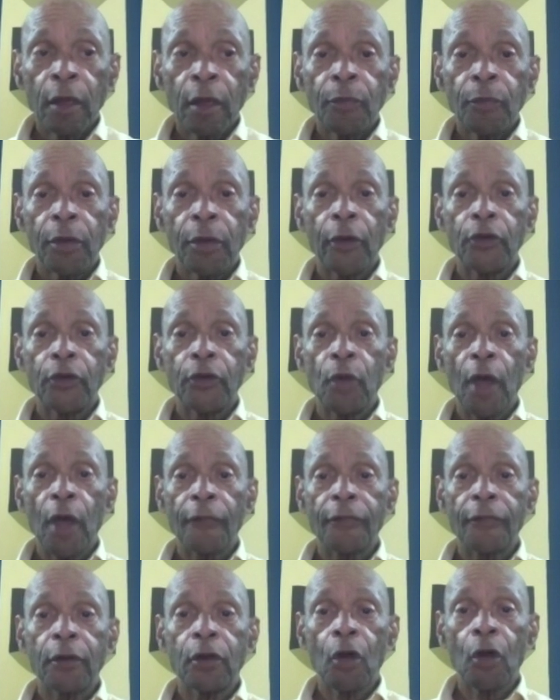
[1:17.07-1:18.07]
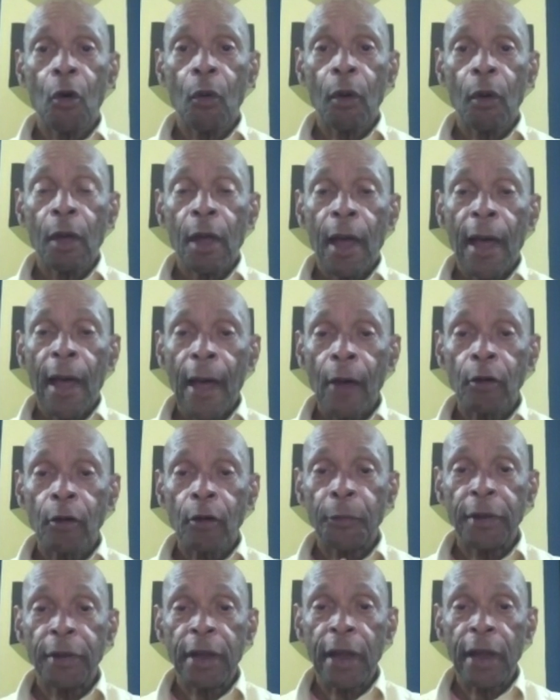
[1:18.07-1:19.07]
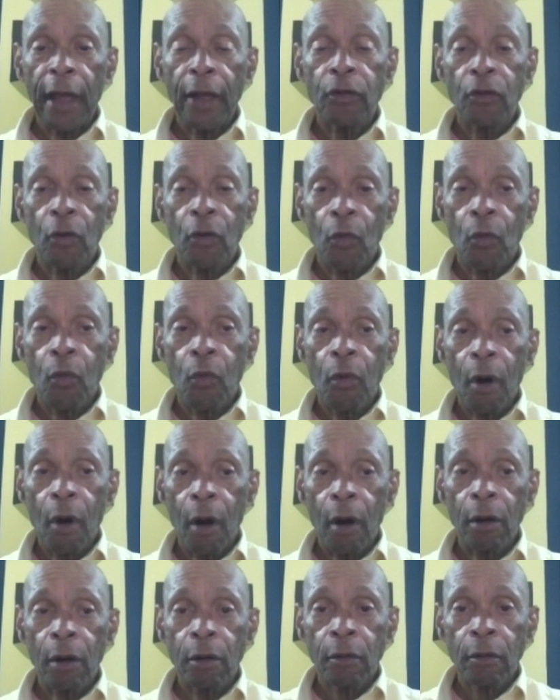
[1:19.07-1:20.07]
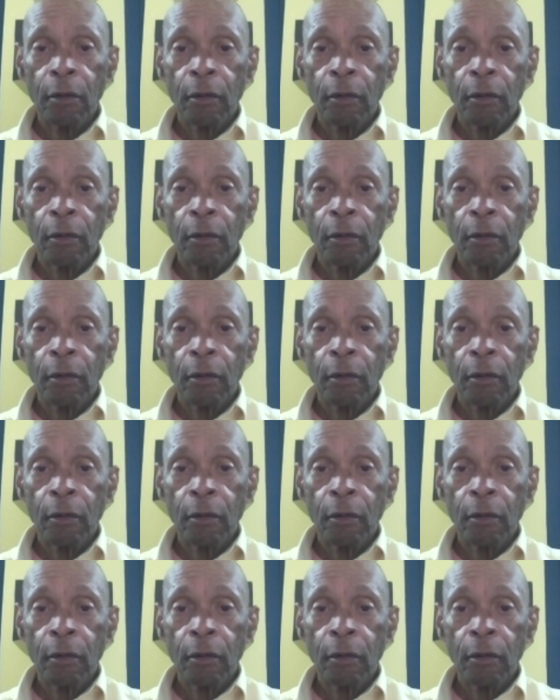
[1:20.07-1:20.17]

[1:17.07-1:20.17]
because you have to know how to plan your work